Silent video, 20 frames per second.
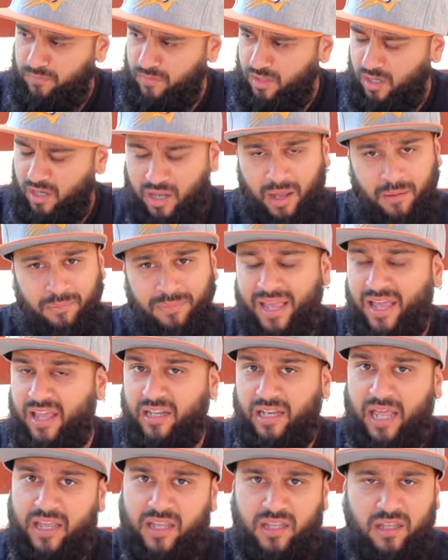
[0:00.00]
I'm
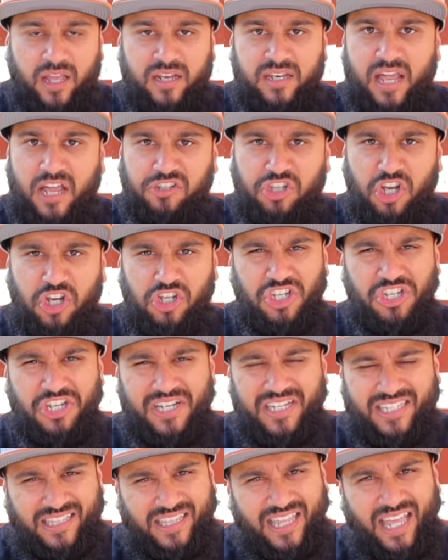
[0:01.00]
getting like indigestion
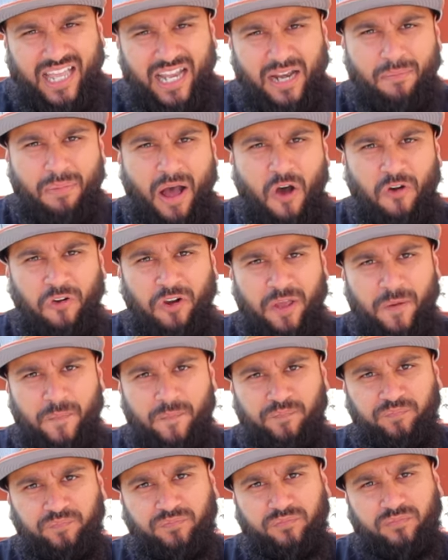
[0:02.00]
just thinking about it.
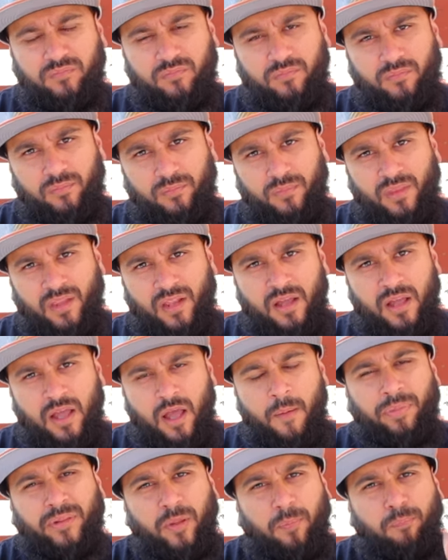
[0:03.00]

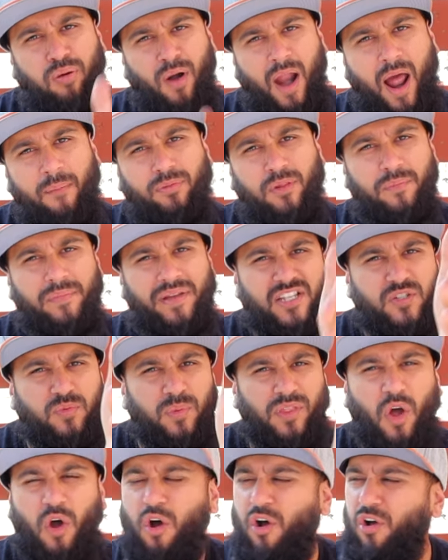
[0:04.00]
But the problem is
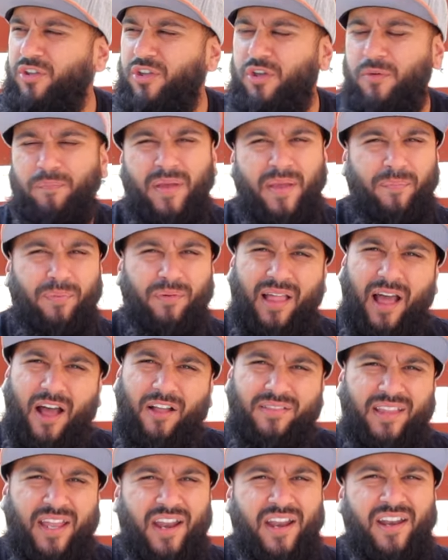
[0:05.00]
with all you people
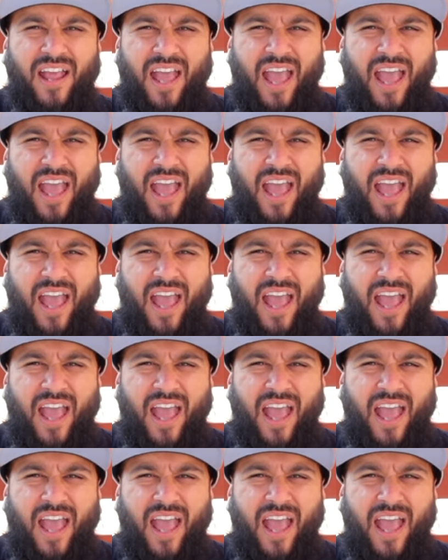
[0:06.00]
out there,